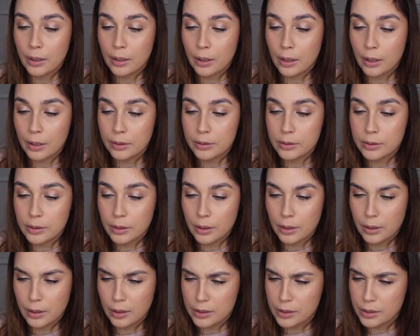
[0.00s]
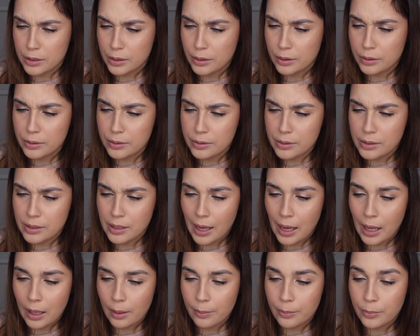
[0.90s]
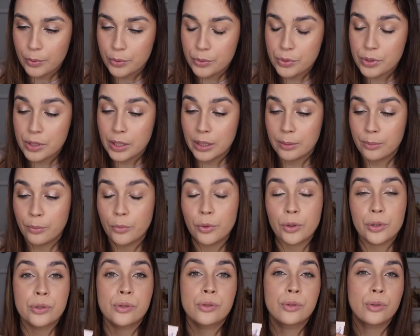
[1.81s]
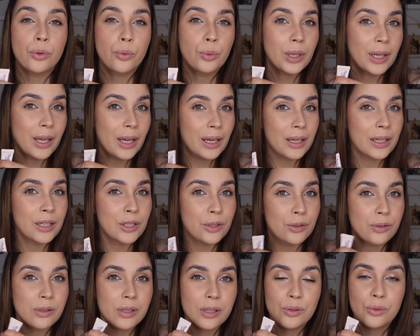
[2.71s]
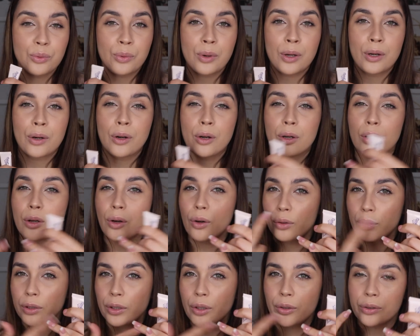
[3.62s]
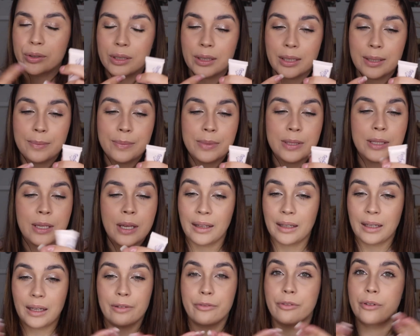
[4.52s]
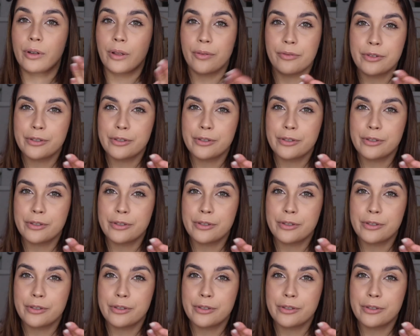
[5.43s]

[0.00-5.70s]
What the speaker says: cuticles, elbows and more. So we can use this one not only on the lips, like for the